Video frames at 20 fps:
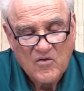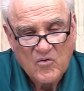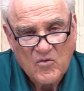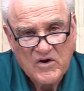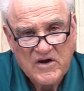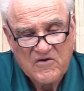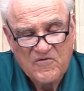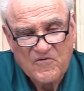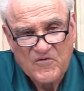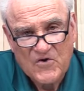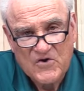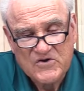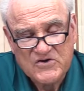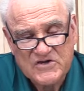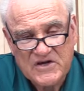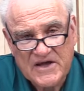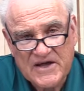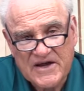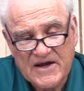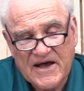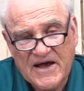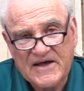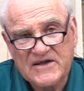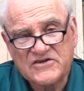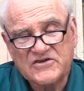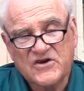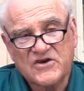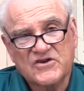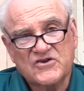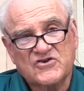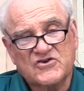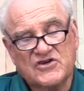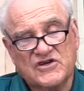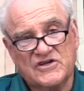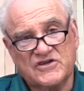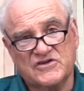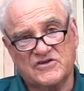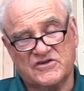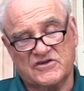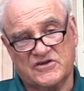When he first laid eyes on
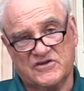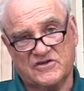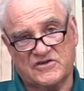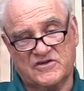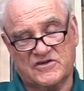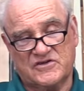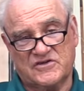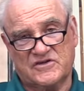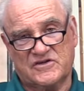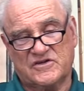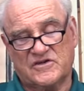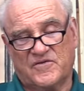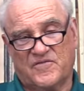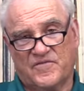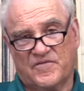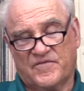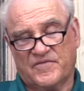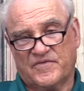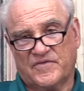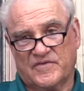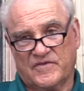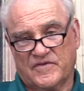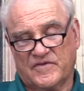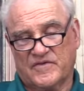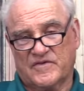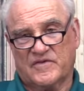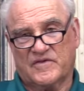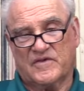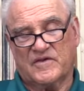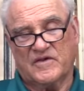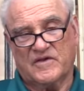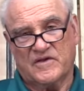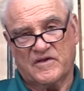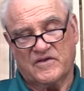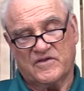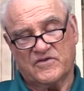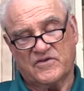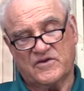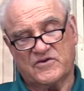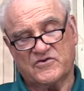Jesus,
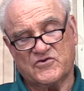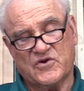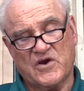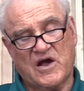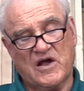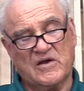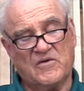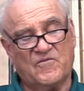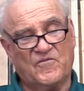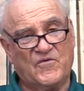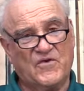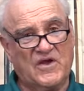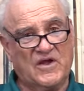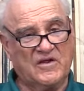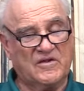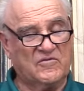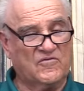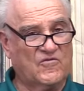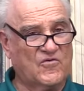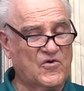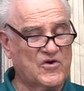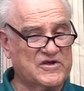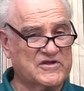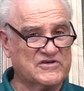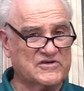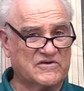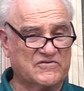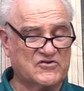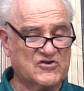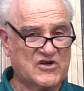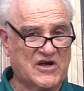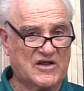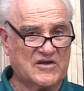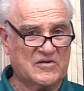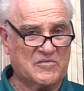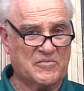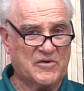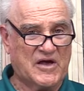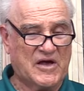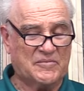the triumphing voice of John
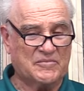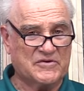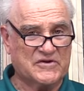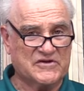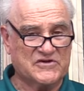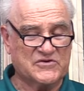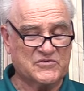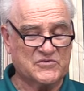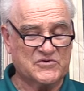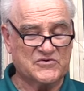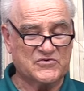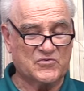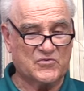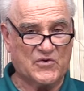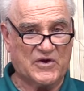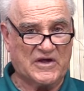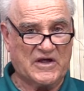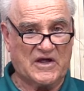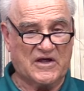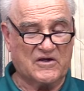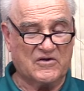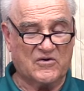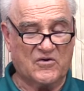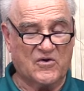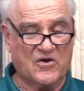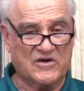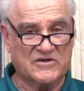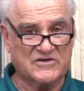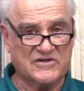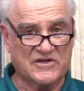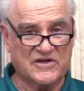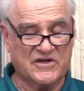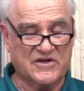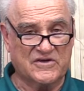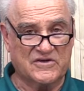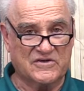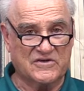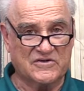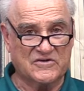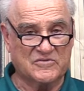the Baptist was ringing across the
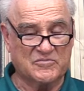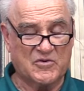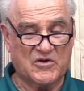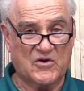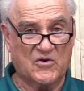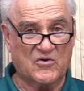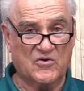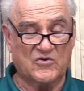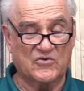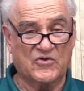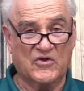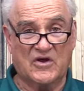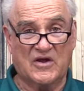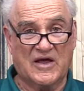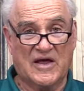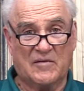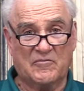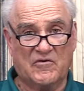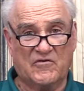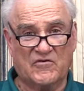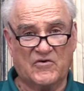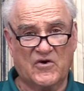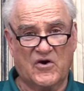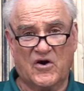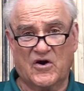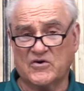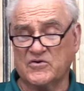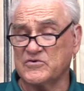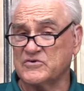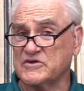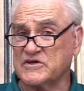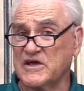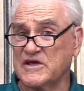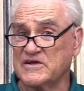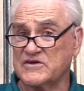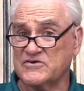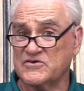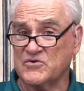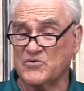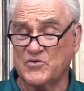hills Behold the Lamb of God who
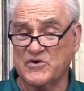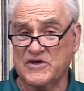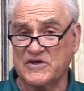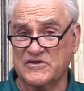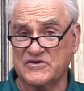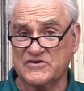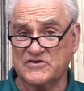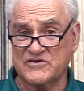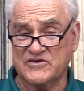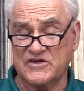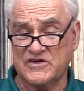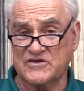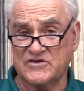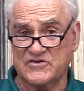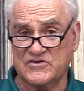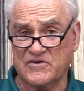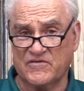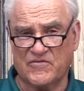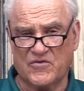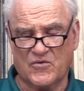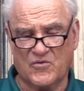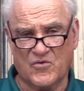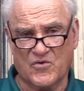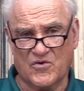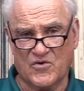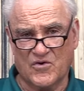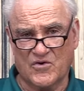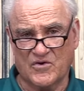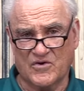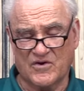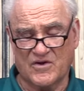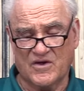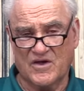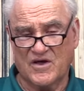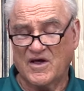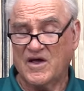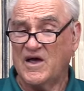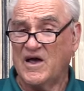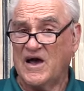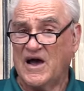takes away the sins of the world.
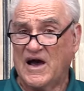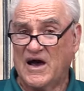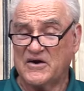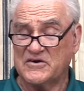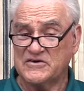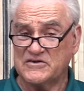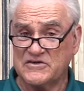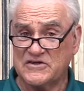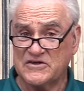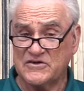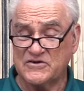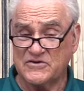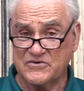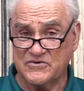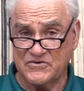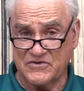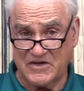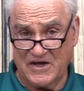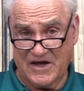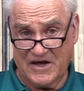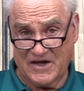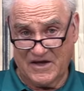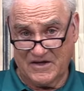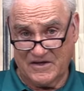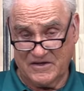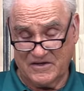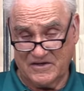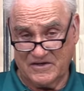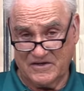How does he do that?